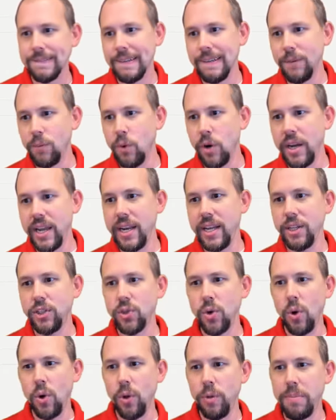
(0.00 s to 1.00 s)
And we're getting
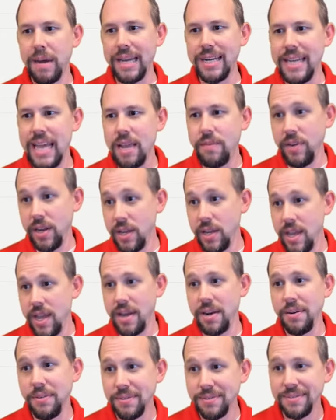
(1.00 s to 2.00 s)
trolled by David
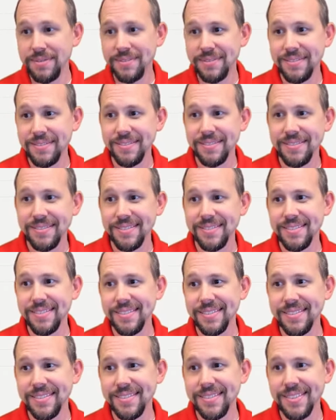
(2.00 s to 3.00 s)
again
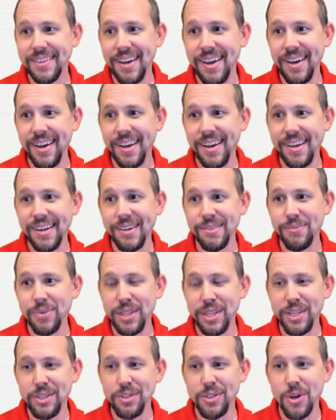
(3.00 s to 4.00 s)
um,
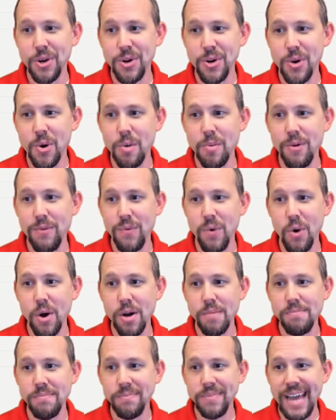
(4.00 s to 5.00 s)
with his third normal
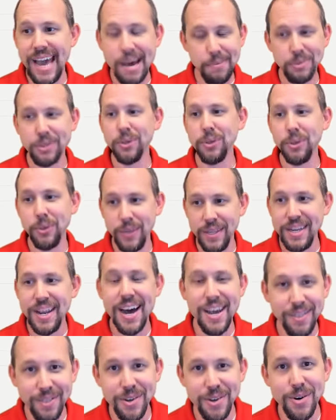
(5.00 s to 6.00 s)
form. Absolutely
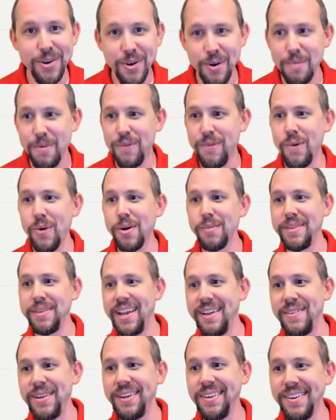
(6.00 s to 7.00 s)
not third normal form,
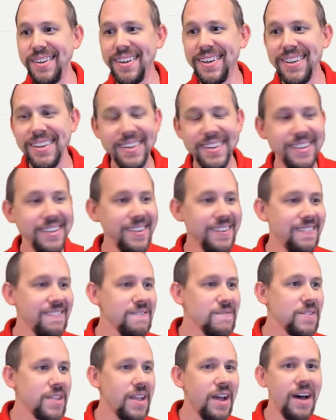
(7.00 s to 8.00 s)
David.
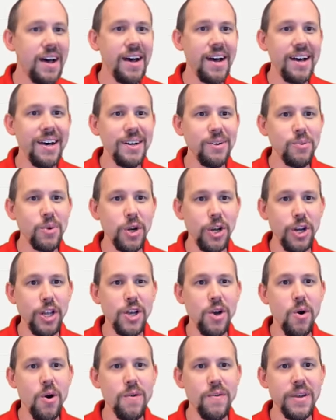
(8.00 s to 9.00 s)
Uh, we're gonna
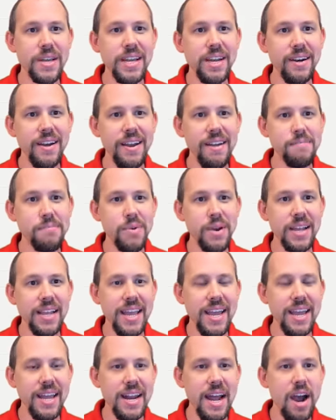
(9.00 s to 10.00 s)
go over here and bring
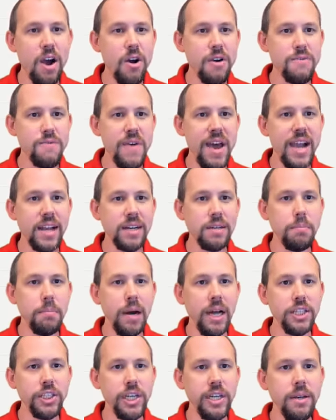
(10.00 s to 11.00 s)
in our fact
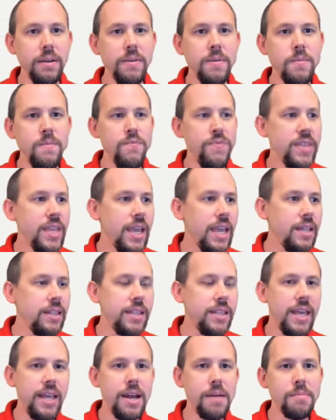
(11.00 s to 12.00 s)
budget, and
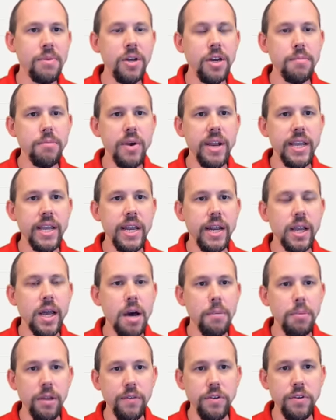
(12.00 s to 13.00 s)
then I'm gonna bring in a
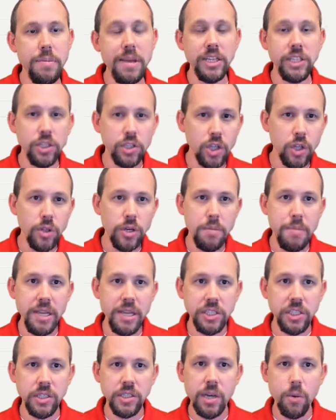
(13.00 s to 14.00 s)
couple of dimensions. So the
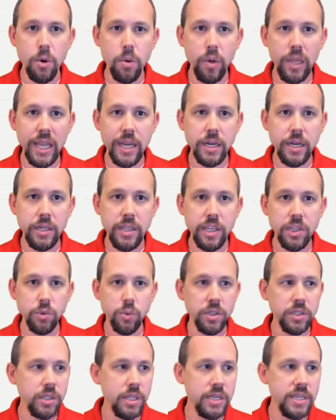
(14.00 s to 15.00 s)
dimensions that were related to this
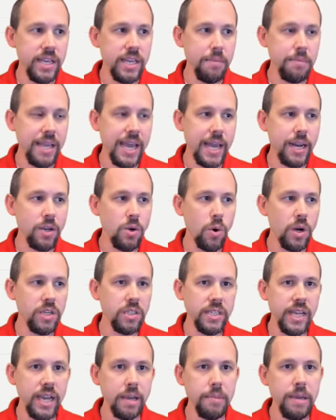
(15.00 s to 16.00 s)
was the dim category
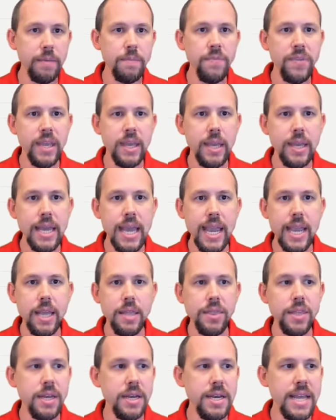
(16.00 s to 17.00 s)
segment
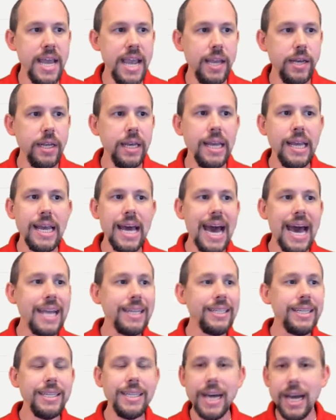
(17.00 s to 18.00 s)
and the date. I
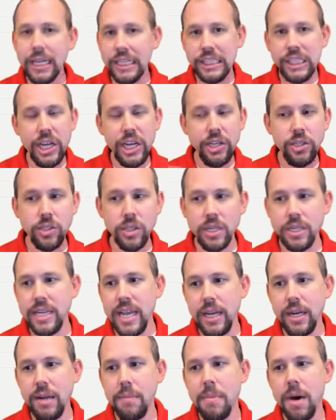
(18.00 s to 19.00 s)
did not change the
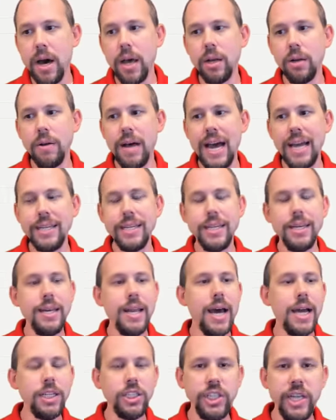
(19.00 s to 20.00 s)
data model. I did
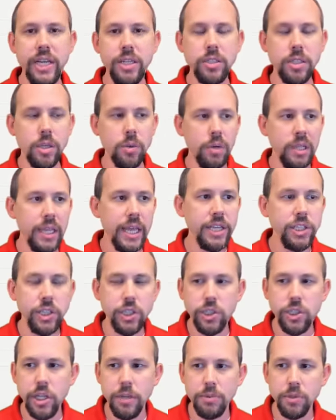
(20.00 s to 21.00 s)
not change the
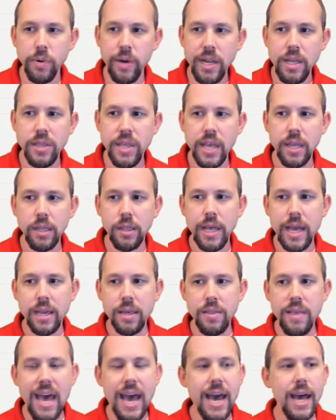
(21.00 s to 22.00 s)
relationships or anything
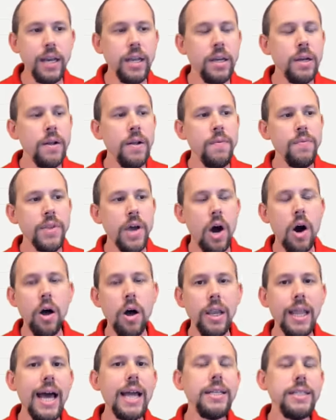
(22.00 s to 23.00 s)
like that.
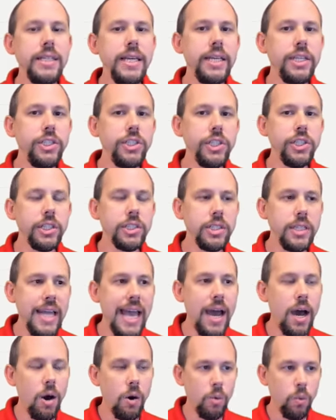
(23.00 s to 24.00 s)
All I did just
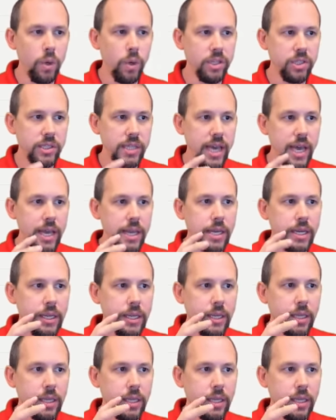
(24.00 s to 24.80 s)
now was say,